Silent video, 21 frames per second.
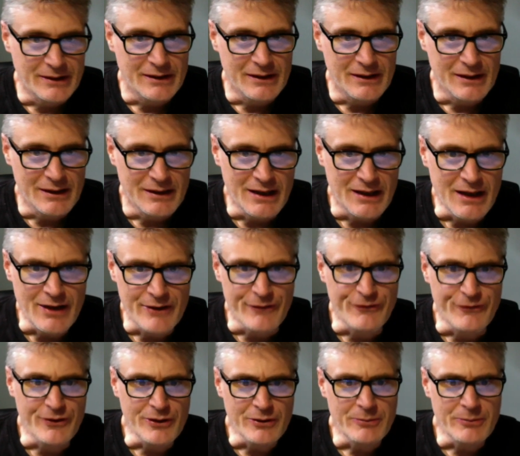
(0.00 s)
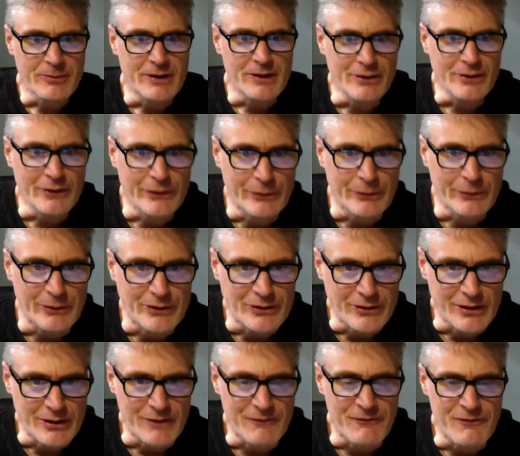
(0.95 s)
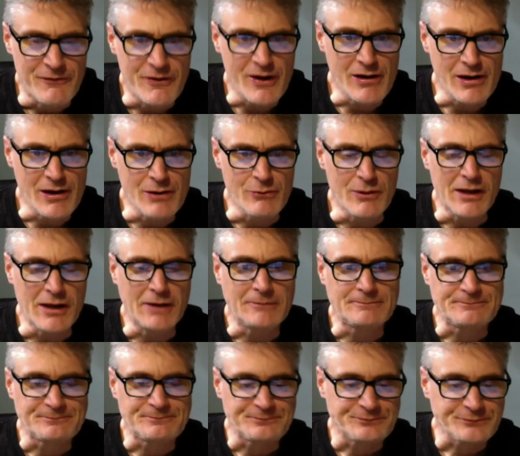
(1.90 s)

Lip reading: yeah, the Filipinos were doing it very well.